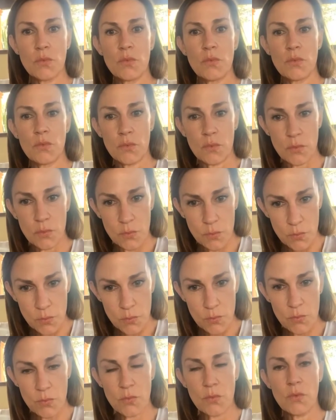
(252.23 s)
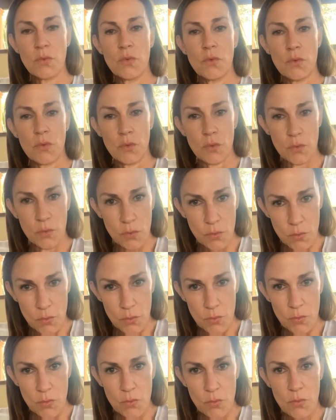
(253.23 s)

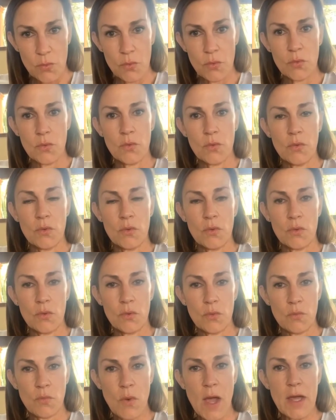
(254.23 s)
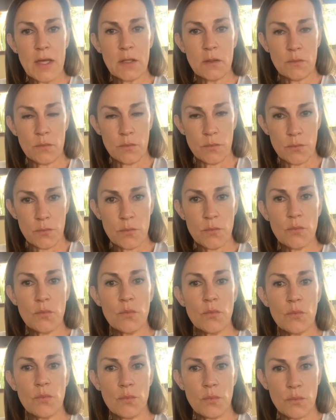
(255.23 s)

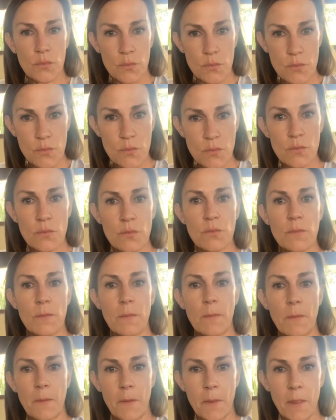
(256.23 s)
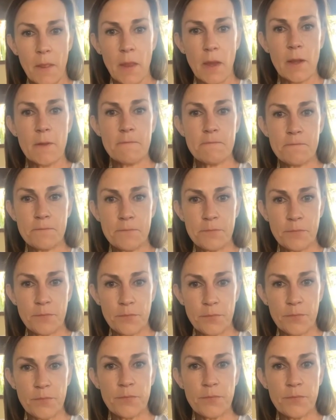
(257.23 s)
(not speaking)